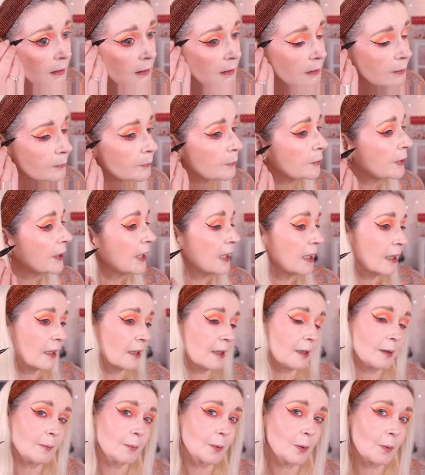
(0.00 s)
I'm bringing it
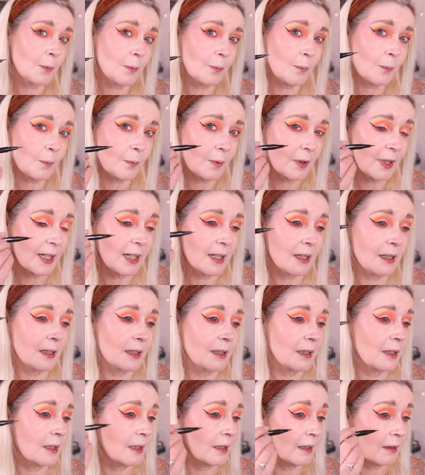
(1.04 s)
up quite
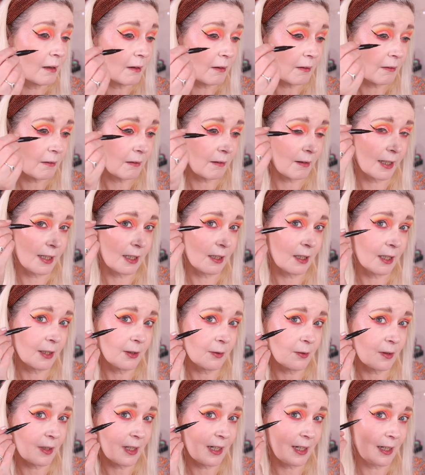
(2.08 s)
high, like
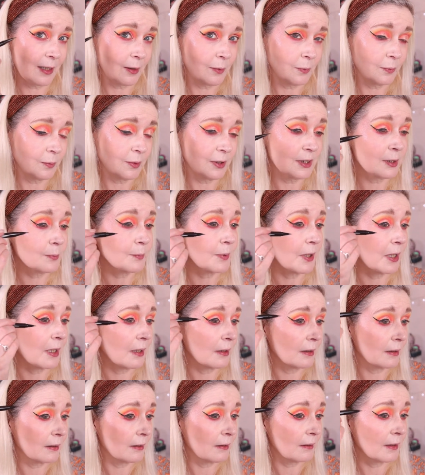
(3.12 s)
not outwards, but
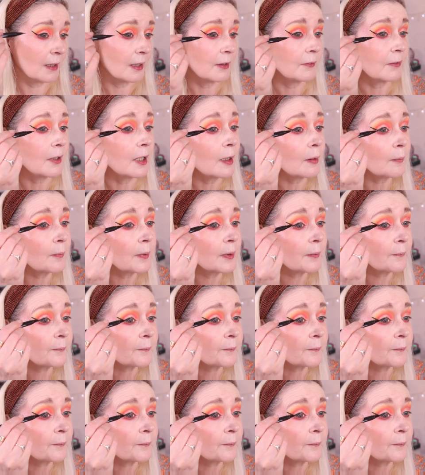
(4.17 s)
higher up.